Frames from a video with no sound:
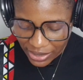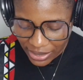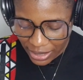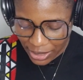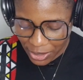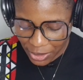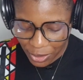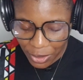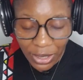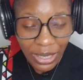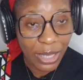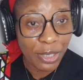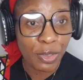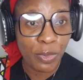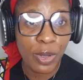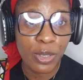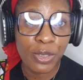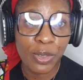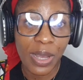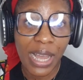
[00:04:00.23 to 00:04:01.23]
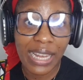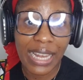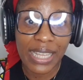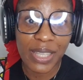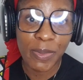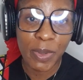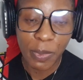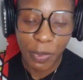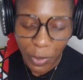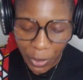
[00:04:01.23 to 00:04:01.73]
section. You can do it to
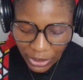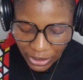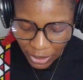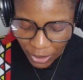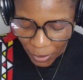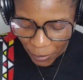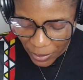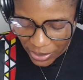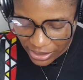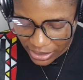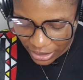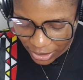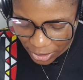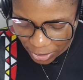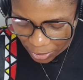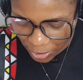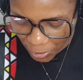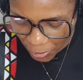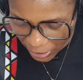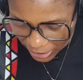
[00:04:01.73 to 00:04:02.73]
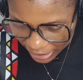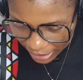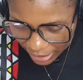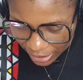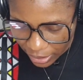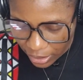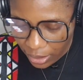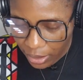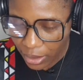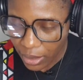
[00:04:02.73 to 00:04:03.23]
highlight me more in the comment section,
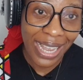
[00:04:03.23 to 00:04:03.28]
okay?